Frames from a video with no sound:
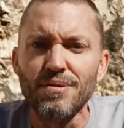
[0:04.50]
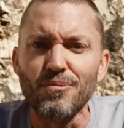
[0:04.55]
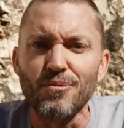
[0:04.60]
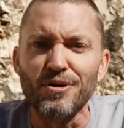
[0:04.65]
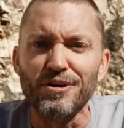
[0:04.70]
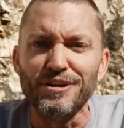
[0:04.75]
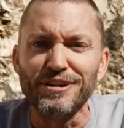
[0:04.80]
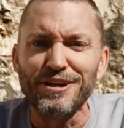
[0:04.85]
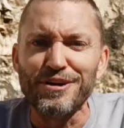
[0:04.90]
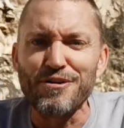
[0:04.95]

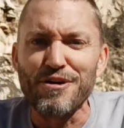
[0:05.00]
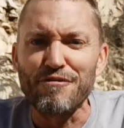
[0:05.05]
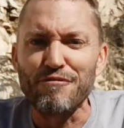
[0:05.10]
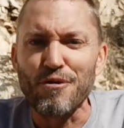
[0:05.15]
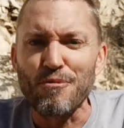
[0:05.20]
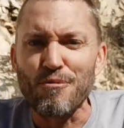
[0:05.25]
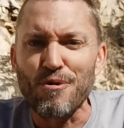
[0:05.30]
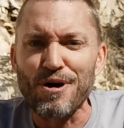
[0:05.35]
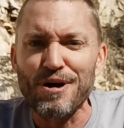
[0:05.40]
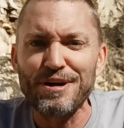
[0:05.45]
Well, hello
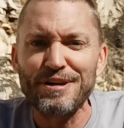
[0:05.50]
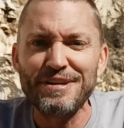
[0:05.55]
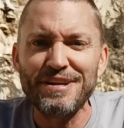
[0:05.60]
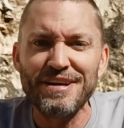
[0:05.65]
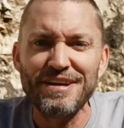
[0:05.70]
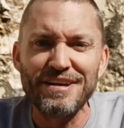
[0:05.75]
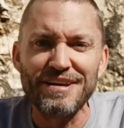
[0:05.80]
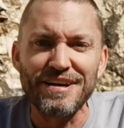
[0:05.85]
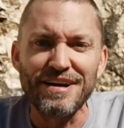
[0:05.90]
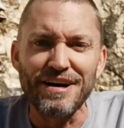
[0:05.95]
everyone.
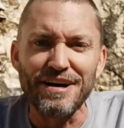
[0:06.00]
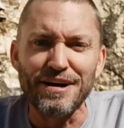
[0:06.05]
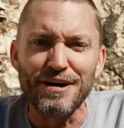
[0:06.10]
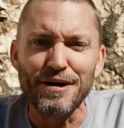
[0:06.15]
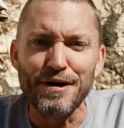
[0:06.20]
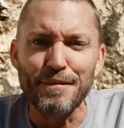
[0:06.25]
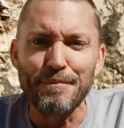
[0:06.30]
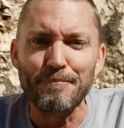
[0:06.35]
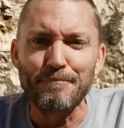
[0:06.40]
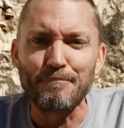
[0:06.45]

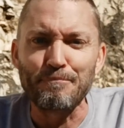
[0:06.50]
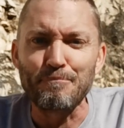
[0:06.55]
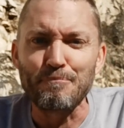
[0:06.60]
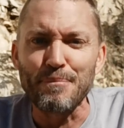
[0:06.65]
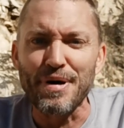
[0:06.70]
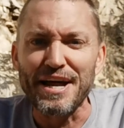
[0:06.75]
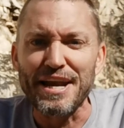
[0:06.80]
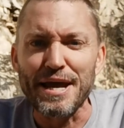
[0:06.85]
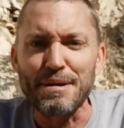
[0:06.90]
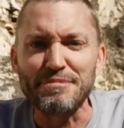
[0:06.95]

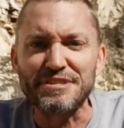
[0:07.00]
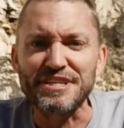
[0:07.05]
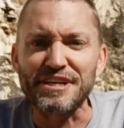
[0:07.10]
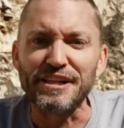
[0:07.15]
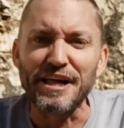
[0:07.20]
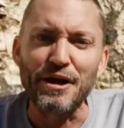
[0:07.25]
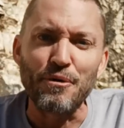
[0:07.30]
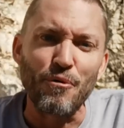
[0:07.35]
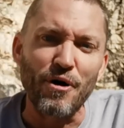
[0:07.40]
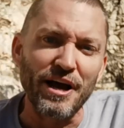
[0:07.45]
My name is
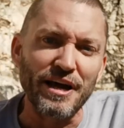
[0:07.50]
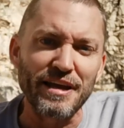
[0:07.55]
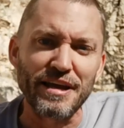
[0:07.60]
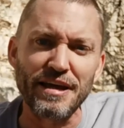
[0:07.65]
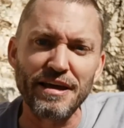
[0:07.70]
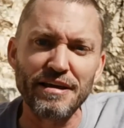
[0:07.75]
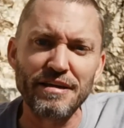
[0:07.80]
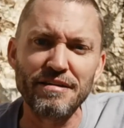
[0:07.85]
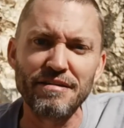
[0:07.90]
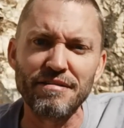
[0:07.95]
Clay
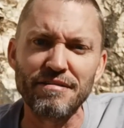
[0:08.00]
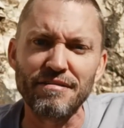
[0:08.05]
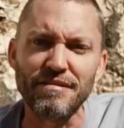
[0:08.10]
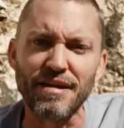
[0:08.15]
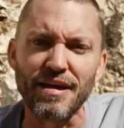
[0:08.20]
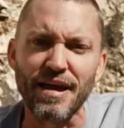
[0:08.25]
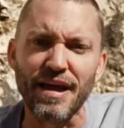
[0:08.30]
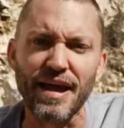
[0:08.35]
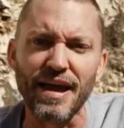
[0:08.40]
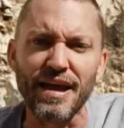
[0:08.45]
Whitehead,
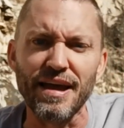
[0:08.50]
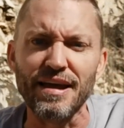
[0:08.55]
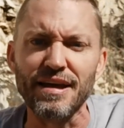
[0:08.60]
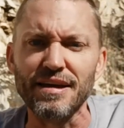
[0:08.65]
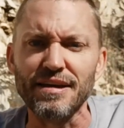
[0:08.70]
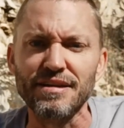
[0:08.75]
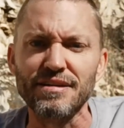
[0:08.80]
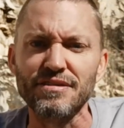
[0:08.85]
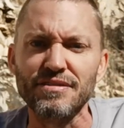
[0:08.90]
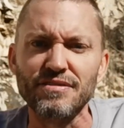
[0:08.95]

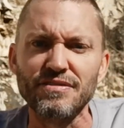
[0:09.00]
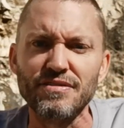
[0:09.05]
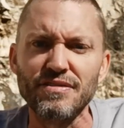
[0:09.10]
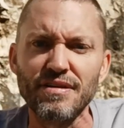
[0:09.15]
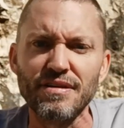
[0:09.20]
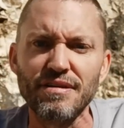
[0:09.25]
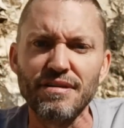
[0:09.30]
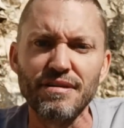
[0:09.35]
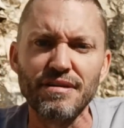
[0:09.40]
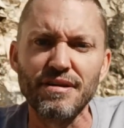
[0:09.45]
and
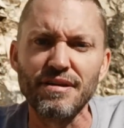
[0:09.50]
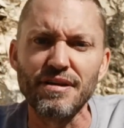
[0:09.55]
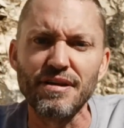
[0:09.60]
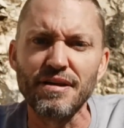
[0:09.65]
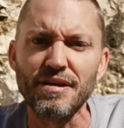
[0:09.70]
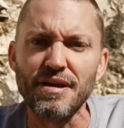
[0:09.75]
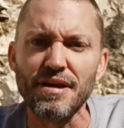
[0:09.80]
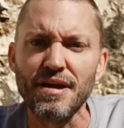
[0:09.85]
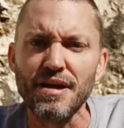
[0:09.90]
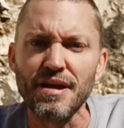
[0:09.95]

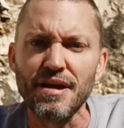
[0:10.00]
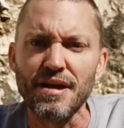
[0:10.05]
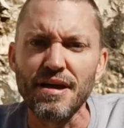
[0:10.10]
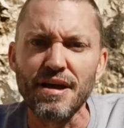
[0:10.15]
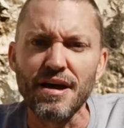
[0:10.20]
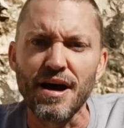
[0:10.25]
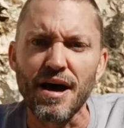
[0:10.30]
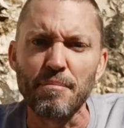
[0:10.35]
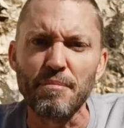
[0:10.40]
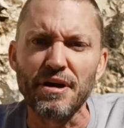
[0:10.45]

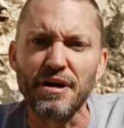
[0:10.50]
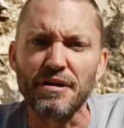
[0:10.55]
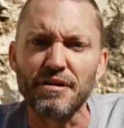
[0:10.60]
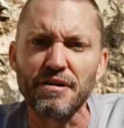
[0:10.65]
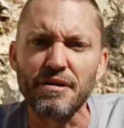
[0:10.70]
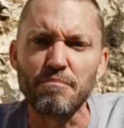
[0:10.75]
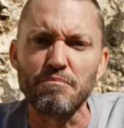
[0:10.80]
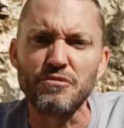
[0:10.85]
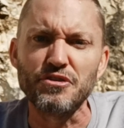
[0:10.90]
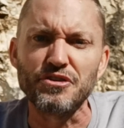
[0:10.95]
I'm going to
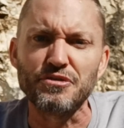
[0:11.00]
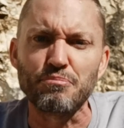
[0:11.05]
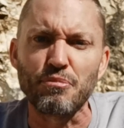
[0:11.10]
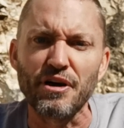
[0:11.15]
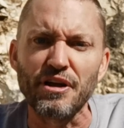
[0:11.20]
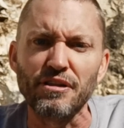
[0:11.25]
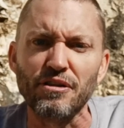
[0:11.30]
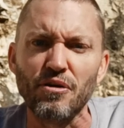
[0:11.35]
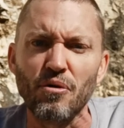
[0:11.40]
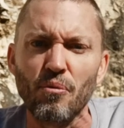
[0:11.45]
just
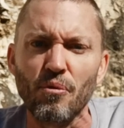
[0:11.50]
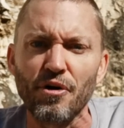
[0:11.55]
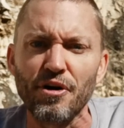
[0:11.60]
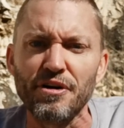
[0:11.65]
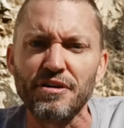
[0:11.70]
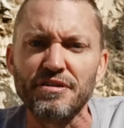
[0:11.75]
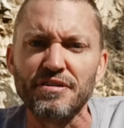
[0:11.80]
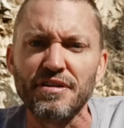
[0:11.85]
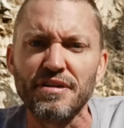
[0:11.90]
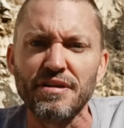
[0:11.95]
bring a little
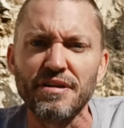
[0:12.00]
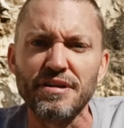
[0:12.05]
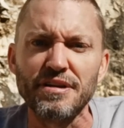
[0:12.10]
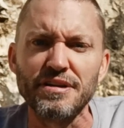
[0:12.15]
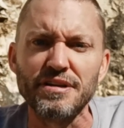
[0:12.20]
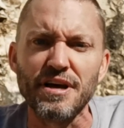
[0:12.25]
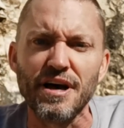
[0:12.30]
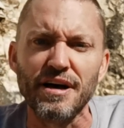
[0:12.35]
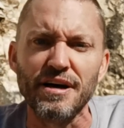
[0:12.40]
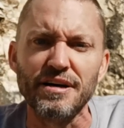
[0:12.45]
word
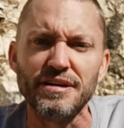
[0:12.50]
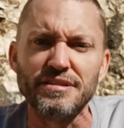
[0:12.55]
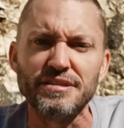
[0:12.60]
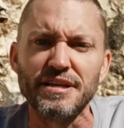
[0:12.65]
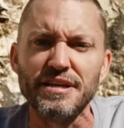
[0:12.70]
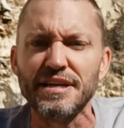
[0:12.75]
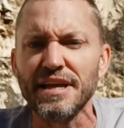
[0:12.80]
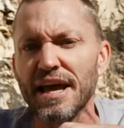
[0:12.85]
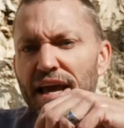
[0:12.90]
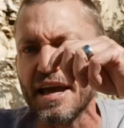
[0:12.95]

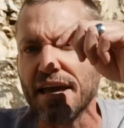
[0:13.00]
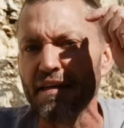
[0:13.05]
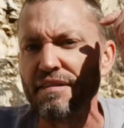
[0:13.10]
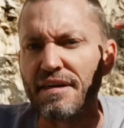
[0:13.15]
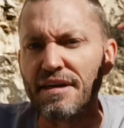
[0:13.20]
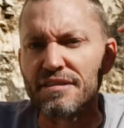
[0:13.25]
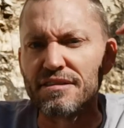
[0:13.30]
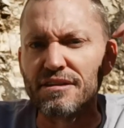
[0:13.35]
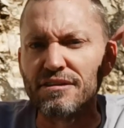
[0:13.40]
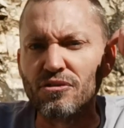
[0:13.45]
today
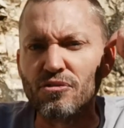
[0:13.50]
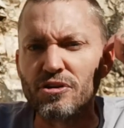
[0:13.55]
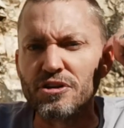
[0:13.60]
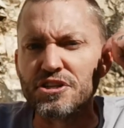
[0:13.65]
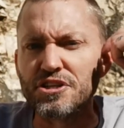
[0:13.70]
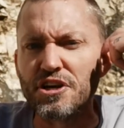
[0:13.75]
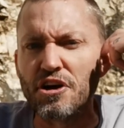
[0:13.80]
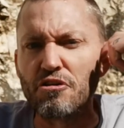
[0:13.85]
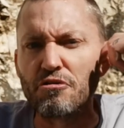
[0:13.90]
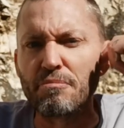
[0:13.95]
that the Lord
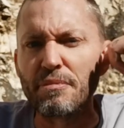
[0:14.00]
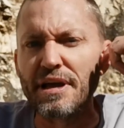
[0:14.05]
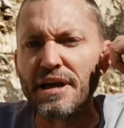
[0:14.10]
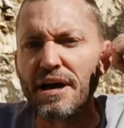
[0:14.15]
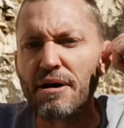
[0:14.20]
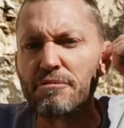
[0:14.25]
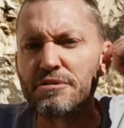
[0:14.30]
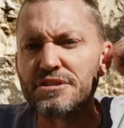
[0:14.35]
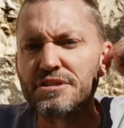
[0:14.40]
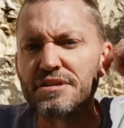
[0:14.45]
showed me.
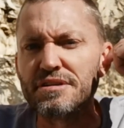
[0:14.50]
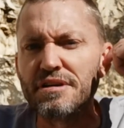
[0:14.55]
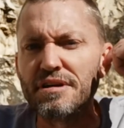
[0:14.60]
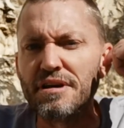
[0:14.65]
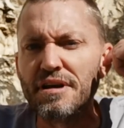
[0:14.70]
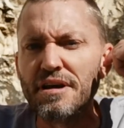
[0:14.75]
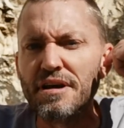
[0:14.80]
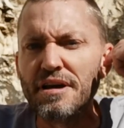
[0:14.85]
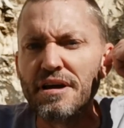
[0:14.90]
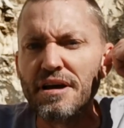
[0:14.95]
I was
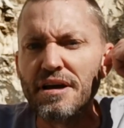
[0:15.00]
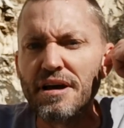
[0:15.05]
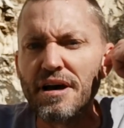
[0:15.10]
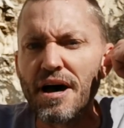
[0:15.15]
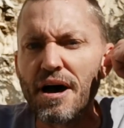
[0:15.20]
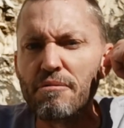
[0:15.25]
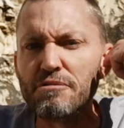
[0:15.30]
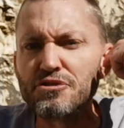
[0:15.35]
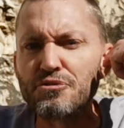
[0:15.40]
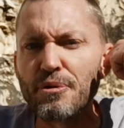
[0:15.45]

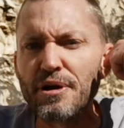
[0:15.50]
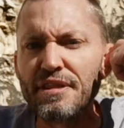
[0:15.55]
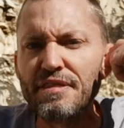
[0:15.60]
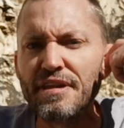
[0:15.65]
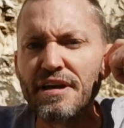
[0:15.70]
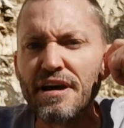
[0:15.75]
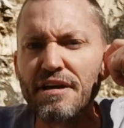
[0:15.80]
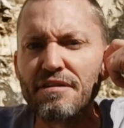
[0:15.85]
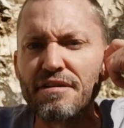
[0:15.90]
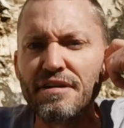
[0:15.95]
reading
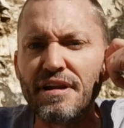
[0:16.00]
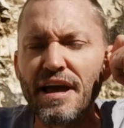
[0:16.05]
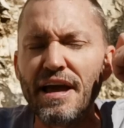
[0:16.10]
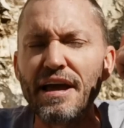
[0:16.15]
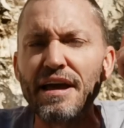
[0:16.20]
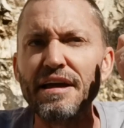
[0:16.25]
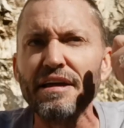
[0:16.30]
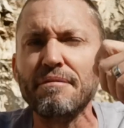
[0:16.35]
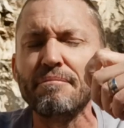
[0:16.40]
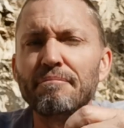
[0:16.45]
the other
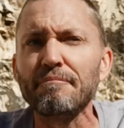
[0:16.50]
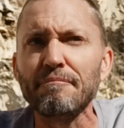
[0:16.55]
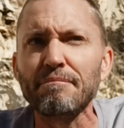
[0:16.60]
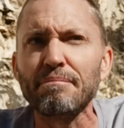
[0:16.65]
day,